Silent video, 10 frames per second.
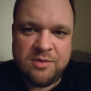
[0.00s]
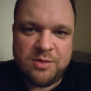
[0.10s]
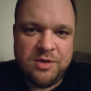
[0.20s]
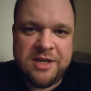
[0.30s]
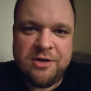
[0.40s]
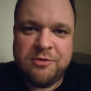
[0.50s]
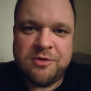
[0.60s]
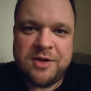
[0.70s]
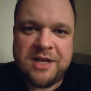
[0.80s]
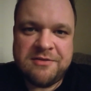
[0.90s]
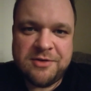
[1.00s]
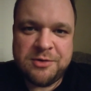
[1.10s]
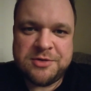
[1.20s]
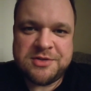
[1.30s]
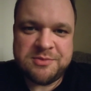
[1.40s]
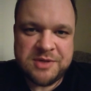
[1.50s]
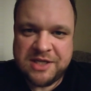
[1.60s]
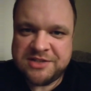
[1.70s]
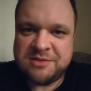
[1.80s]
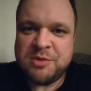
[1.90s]
The world ain't over yet, folks.
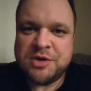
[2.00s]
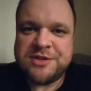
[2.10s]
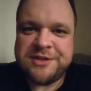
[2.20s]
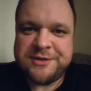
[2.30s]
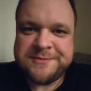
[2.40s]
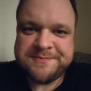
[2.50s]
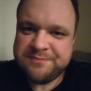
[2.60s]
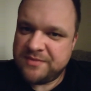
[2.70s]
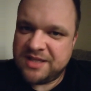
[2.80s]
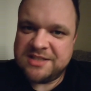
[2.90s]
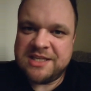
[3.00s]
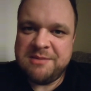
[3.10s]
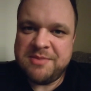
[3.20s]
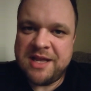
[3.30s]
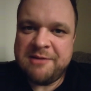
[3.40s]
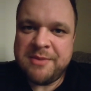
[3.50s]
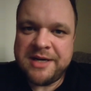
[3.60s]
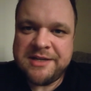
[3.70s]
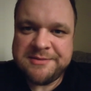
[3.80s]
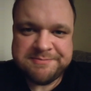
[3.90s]
We got some work to do. Let's keep that in
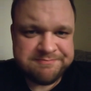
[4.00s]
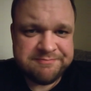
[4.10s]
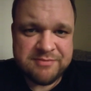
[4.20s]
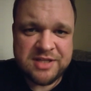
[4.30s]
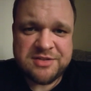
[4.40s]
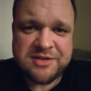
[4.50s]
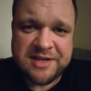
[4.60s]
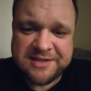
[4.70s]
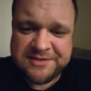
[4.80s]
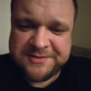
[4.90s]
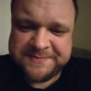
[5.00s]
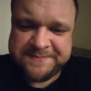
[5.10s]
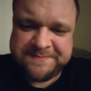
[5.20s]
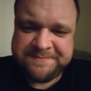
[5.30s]
mind. Bless you guys.